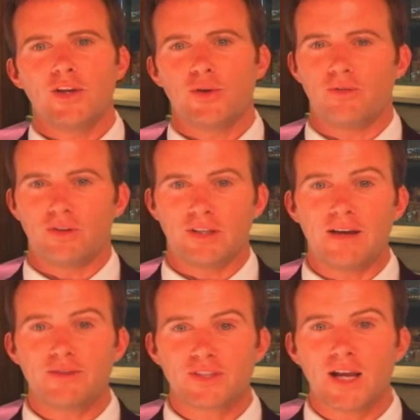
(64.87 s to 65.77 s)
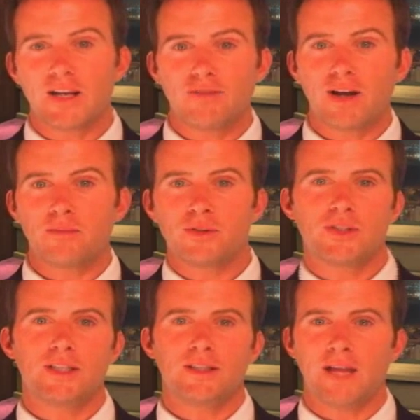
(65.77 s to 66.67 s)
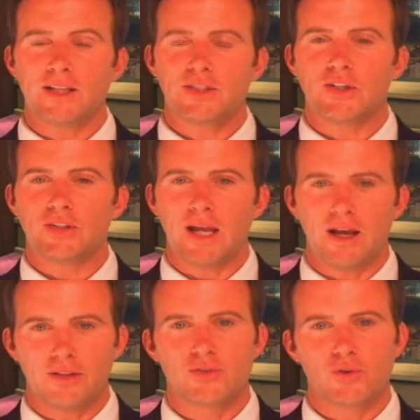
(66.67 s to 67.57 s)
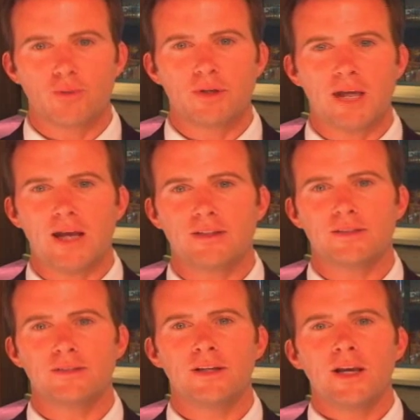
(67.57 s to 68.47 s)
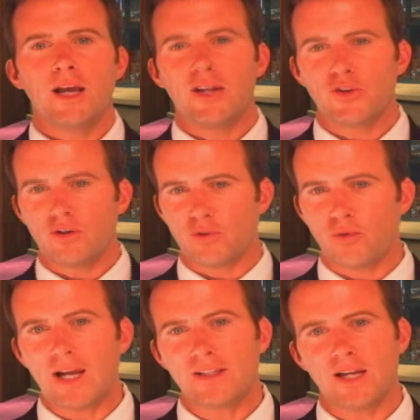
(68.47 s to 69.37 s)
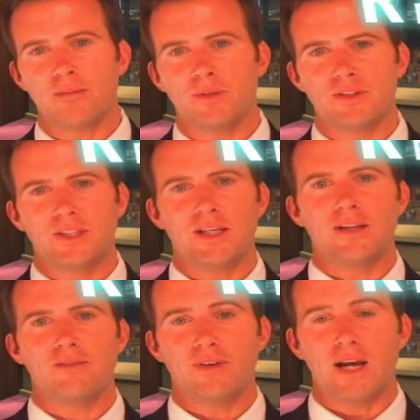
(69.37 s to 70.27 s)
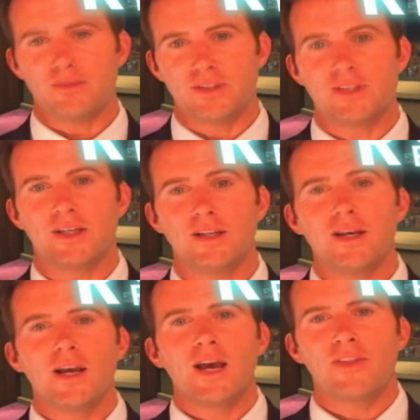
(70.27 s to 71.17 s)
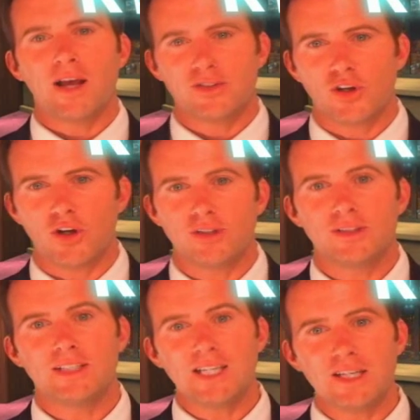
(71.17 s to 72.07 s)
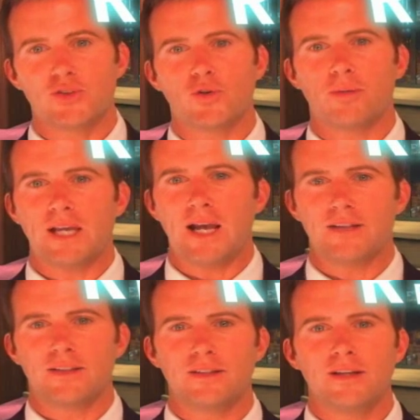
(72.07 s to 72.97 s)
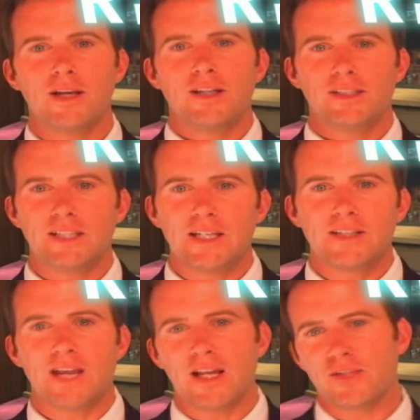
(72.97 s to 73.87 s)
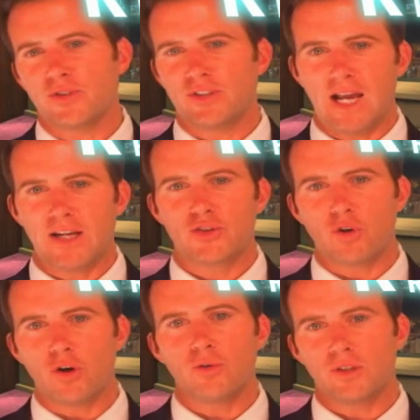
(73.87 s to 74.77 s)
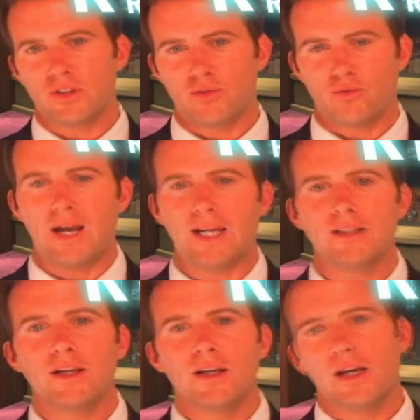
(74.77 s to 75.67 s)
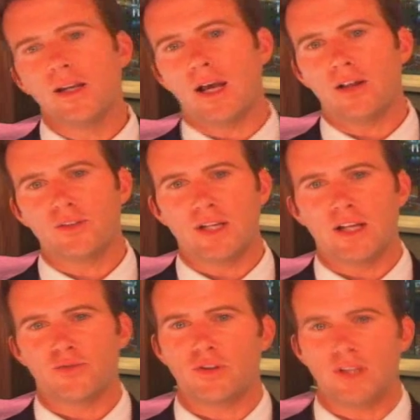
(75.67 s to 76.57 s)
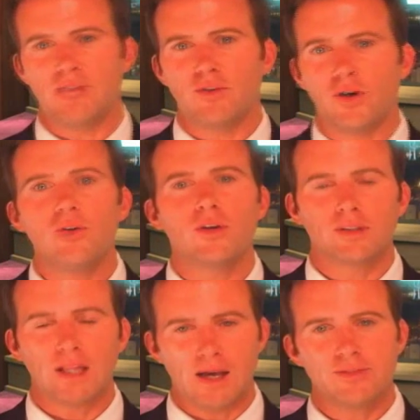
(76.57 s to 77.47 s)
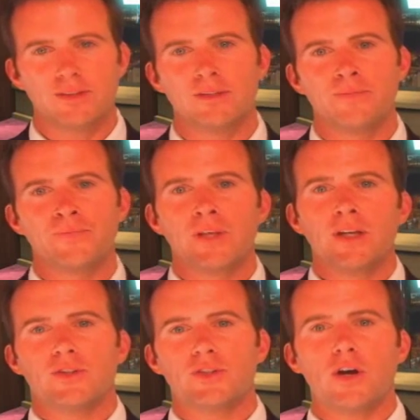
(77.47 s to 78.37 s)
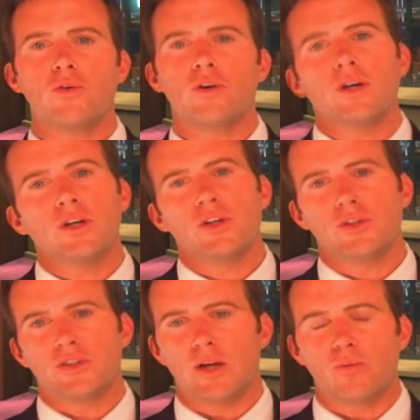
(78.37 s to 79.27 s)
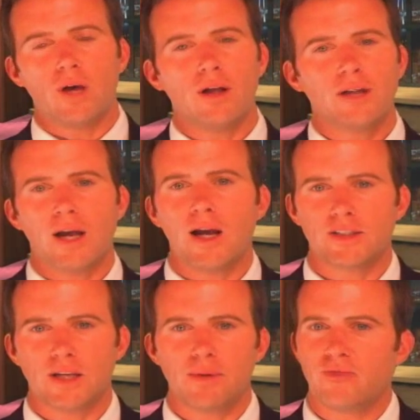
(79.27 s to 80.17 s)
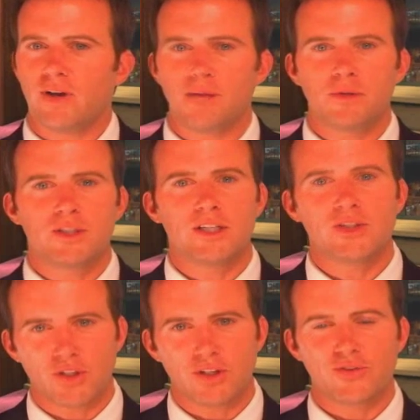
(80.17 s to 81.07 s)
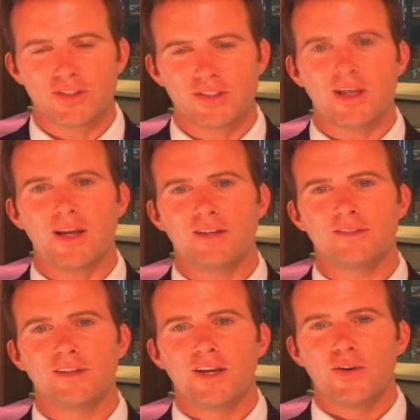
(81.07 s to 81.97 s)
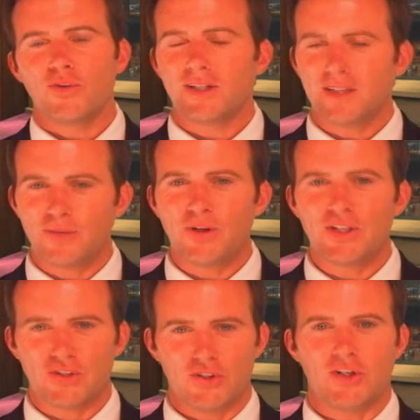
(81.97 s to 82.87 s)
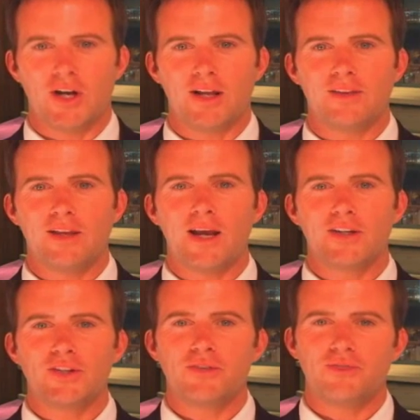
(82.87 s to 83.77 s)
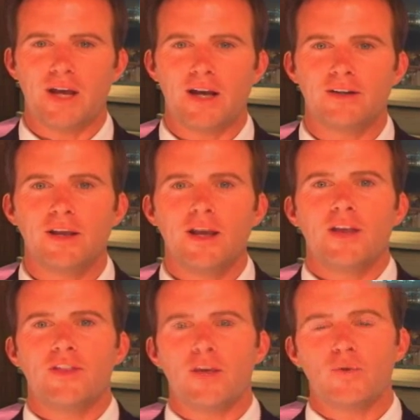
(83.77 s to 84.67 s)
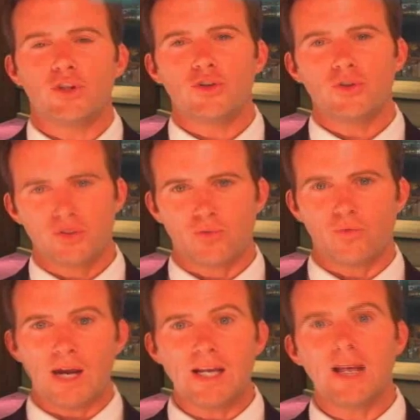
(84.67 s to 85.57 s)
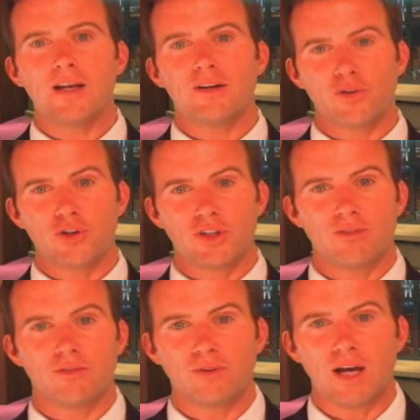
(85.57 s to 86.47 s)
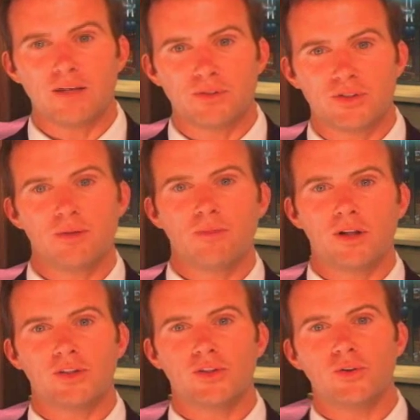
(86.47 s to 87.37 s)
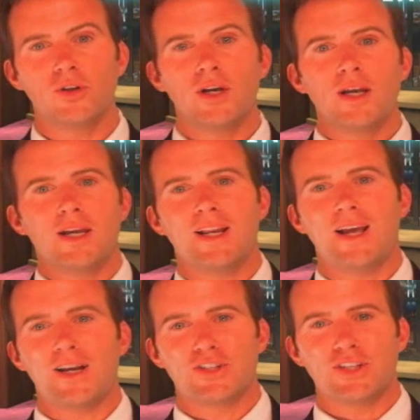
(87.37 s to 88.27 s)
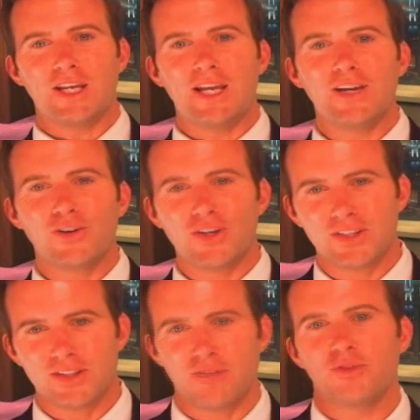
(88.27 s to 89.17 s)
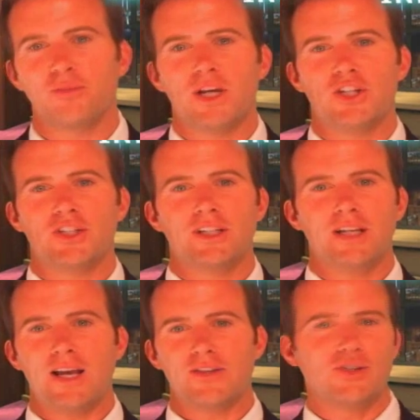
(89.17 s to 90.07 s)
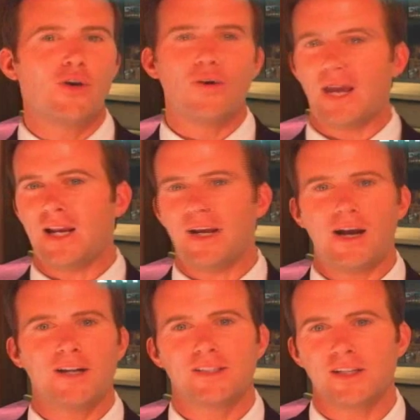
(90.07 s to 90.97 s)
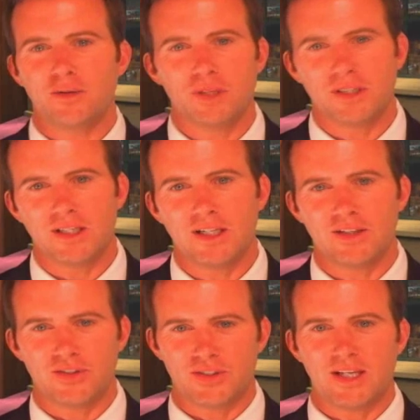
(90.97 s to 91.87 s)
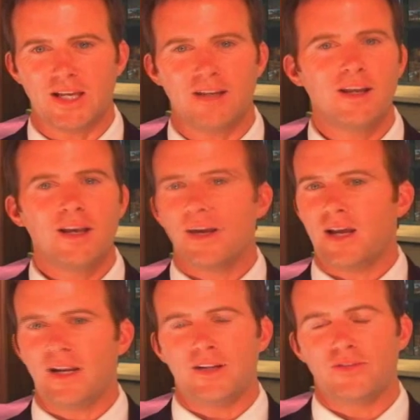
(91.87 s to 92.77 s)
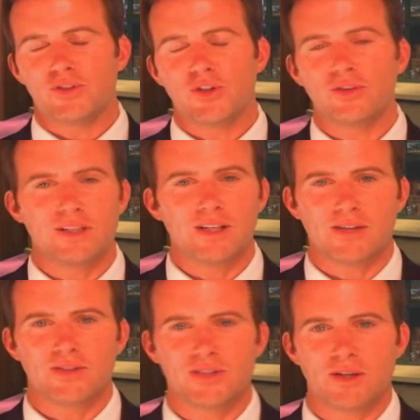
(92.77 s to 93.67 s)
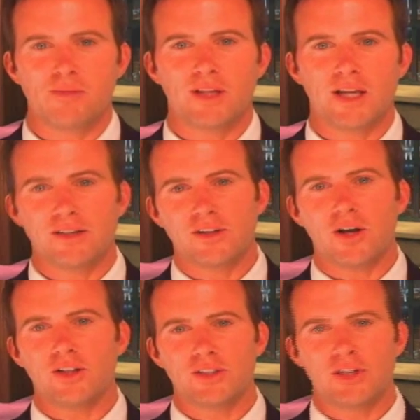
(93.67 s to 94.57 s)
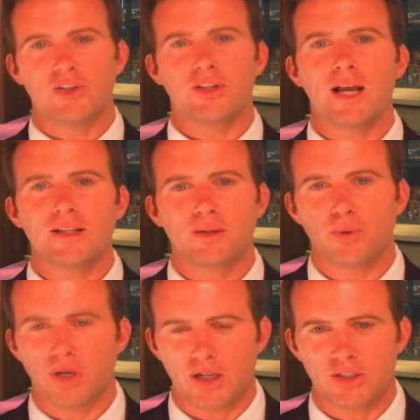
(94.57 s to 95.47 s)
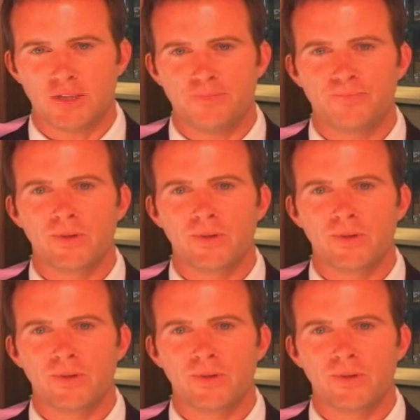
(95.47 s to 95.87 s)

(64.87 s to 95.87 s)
You have a left-sided vitamin C, and that's called L-ascorbic acid, and you have a right-sided vitamin C, and that's called D-ascorbic acid. D stands for dextro, which is right, and L stands for levo, or left. So you'd say, well, gosh, I bet vitamin C is good for the skin. Well, they did research on it, and they actually found that when you use the right-handed version of a vitamin C molecule, it actually increases inflammation. It has no antioxidant ability in the skin, and it certainly doesn't stimulate collagen or elastin production.